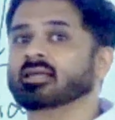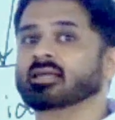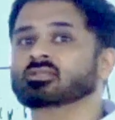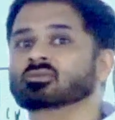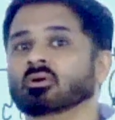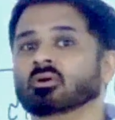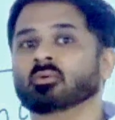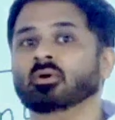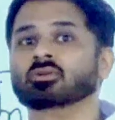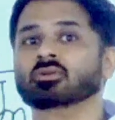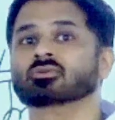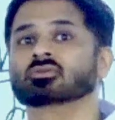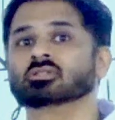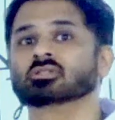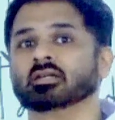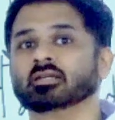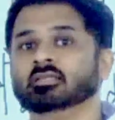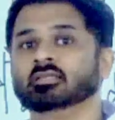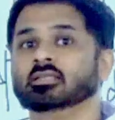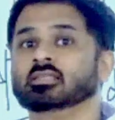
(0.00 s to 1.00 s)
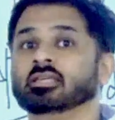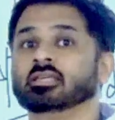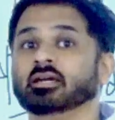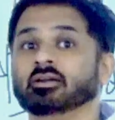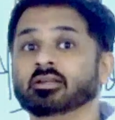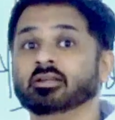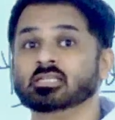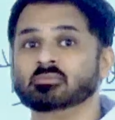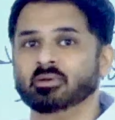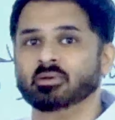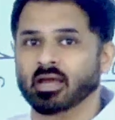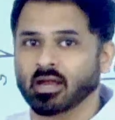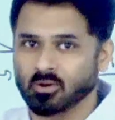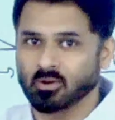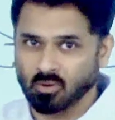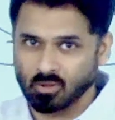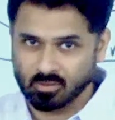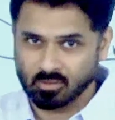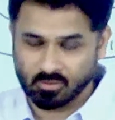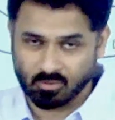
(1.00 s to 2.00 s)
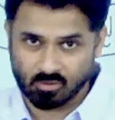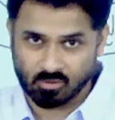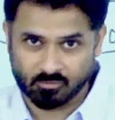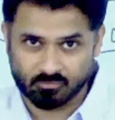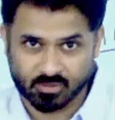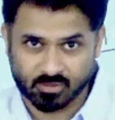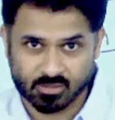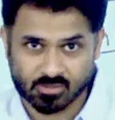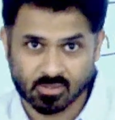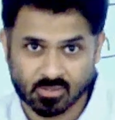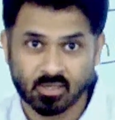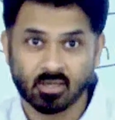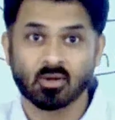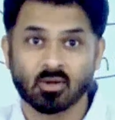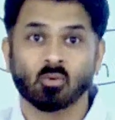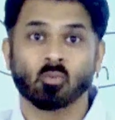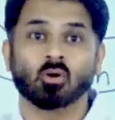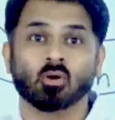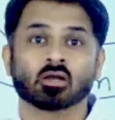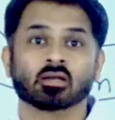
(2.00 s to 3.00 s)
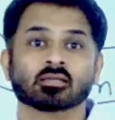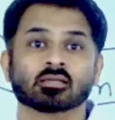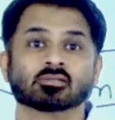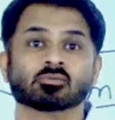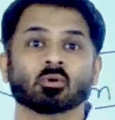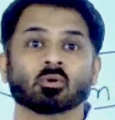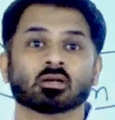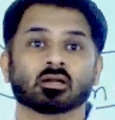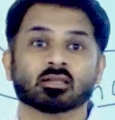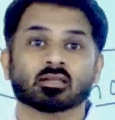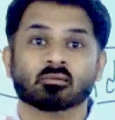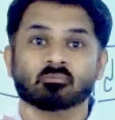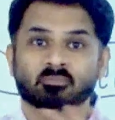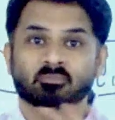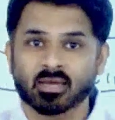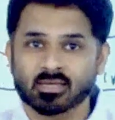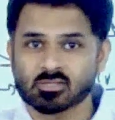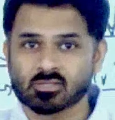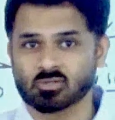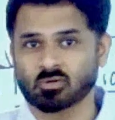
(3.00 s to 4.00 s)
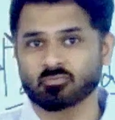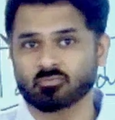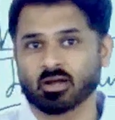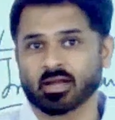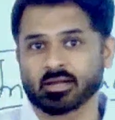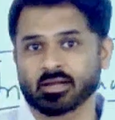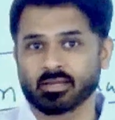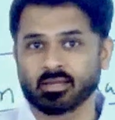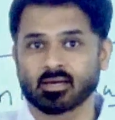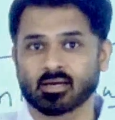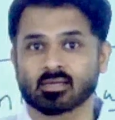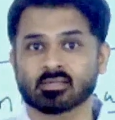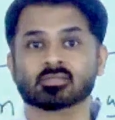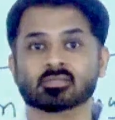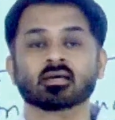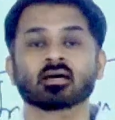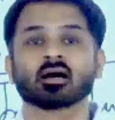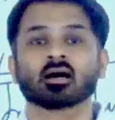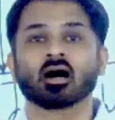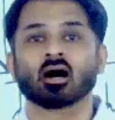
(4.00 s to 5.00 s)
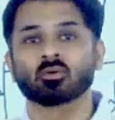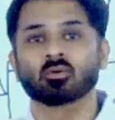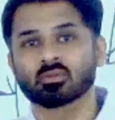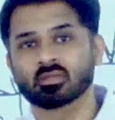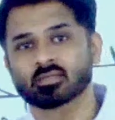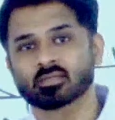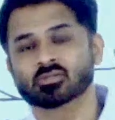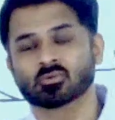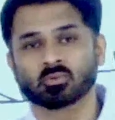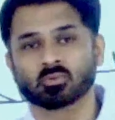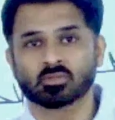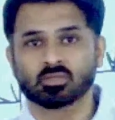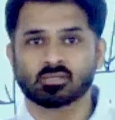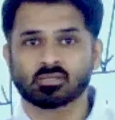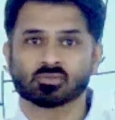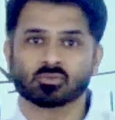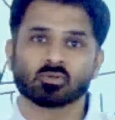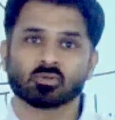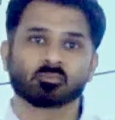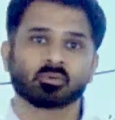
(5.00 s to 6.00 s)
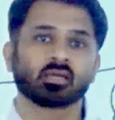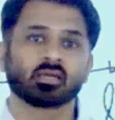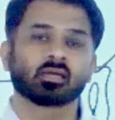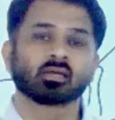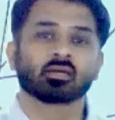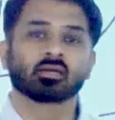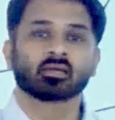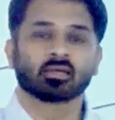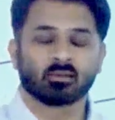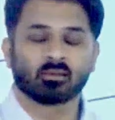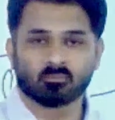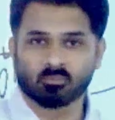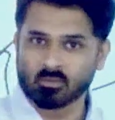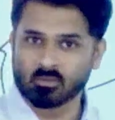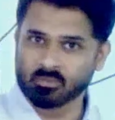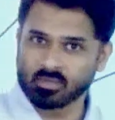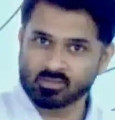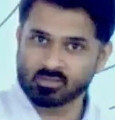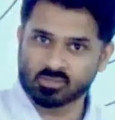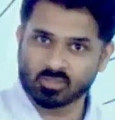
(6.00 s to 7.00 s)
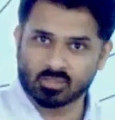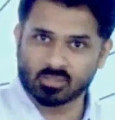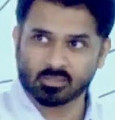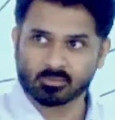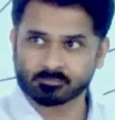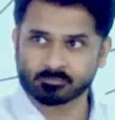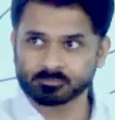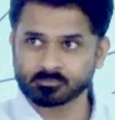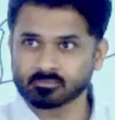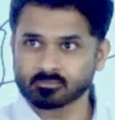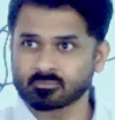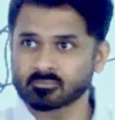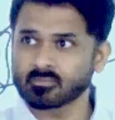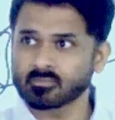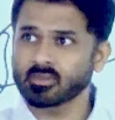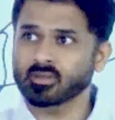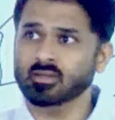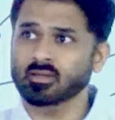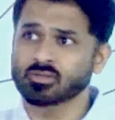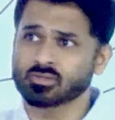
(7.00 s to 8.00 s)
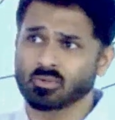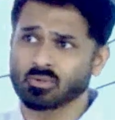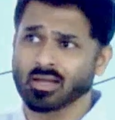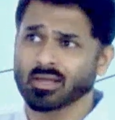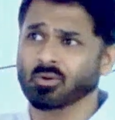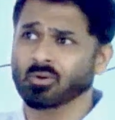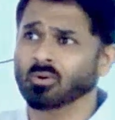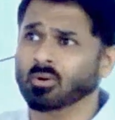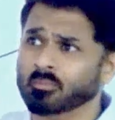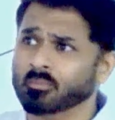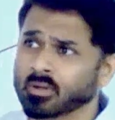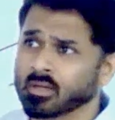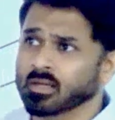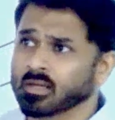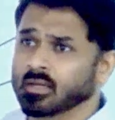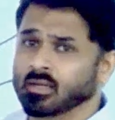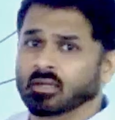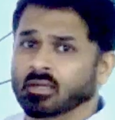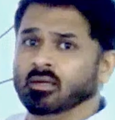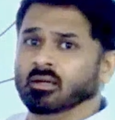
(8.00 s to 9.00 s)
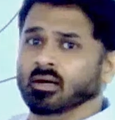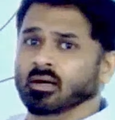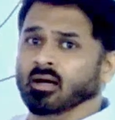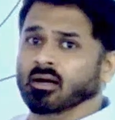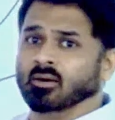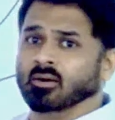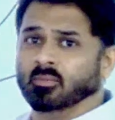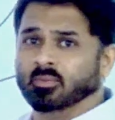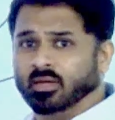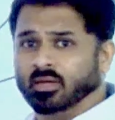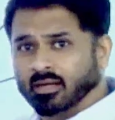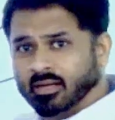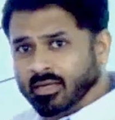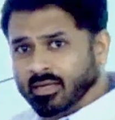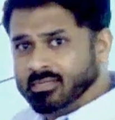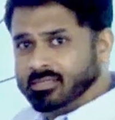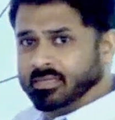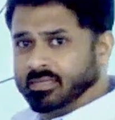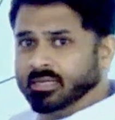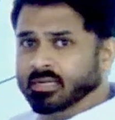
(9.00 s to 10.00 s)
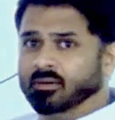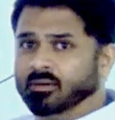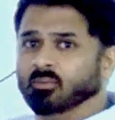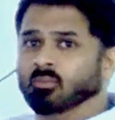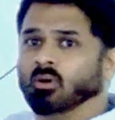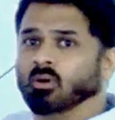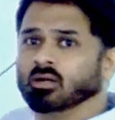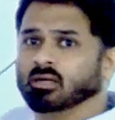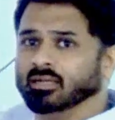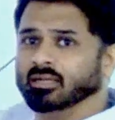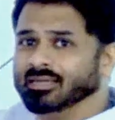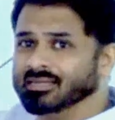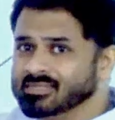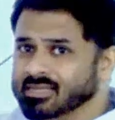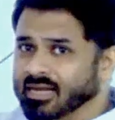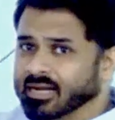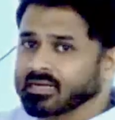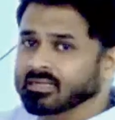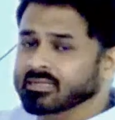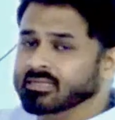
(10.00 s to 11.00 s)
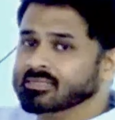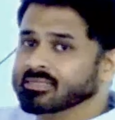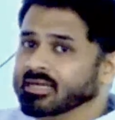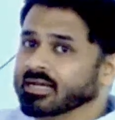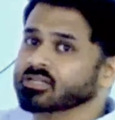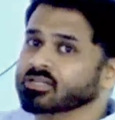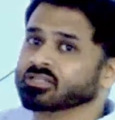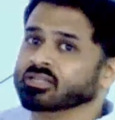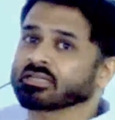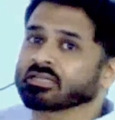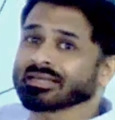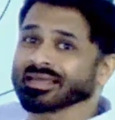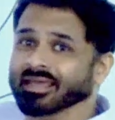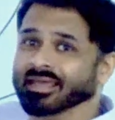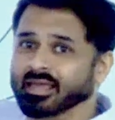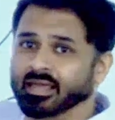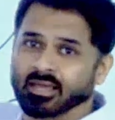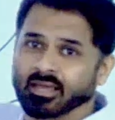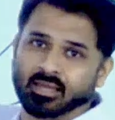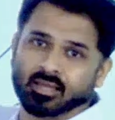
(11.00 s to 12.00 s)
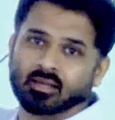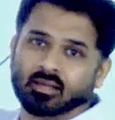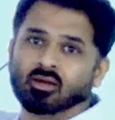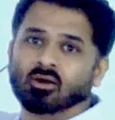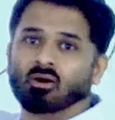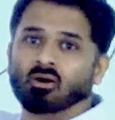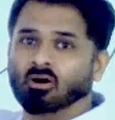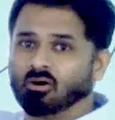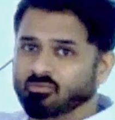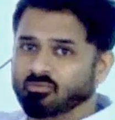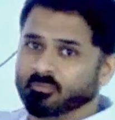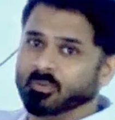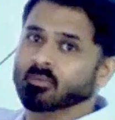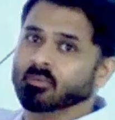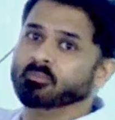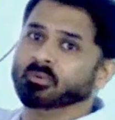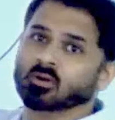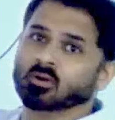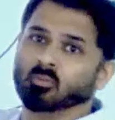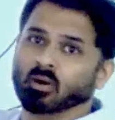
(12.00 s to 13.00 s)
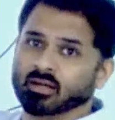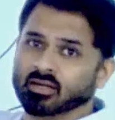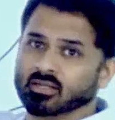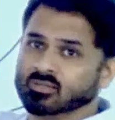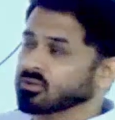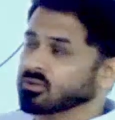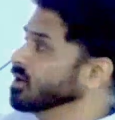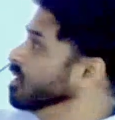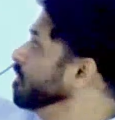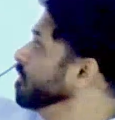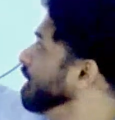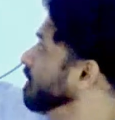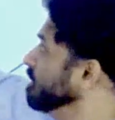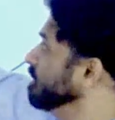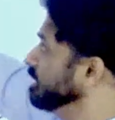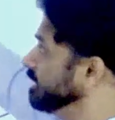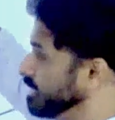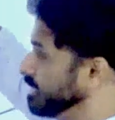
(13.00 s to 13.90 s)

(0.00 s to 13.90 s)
you are going to study the theories behind all of this. What are the best of ideas, how these could be implemented. So I hope we are getting what exactly section A of paper 1 is all about. These